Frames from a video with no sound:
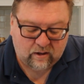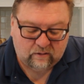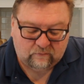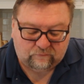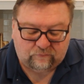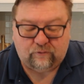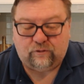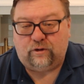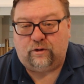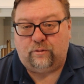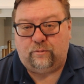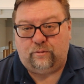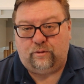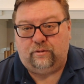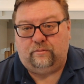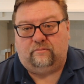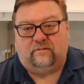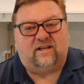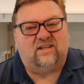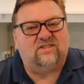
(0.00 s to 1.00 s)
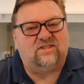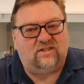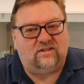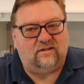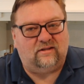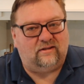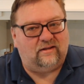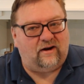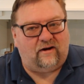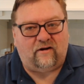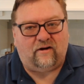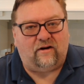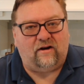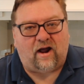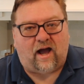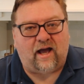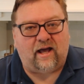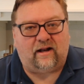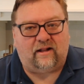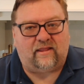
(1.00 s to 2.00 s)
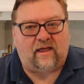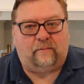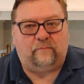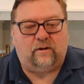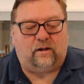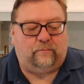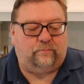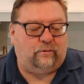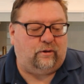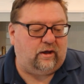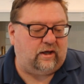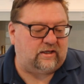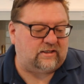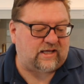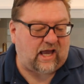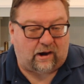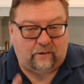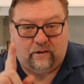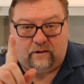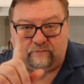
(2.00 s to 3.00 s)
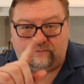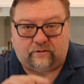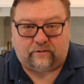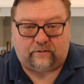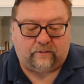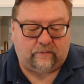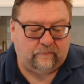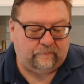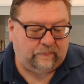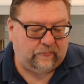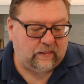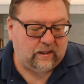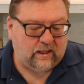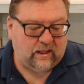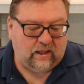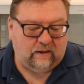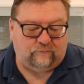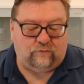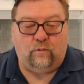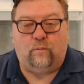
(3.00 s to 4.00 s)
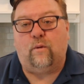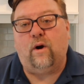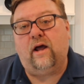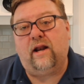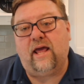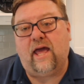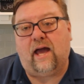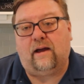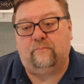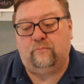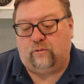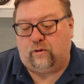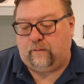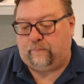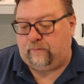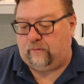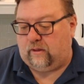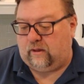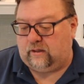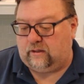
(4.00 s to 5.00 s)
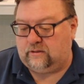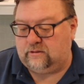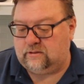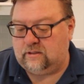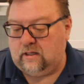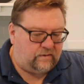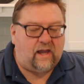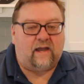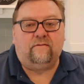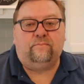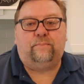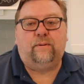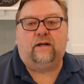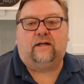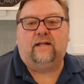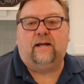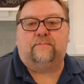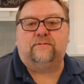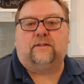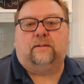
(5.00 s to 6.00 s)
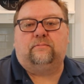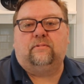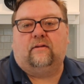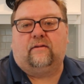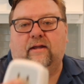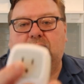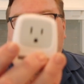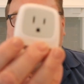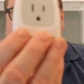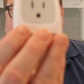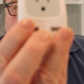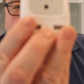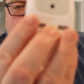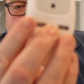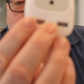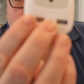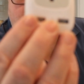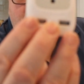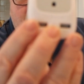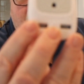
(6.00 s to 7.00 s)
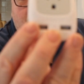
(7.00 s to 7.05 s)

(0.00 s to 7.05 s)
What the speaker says: for your room because there are not that many plugs. However, if you want to have more plugs, I've picked up something like this.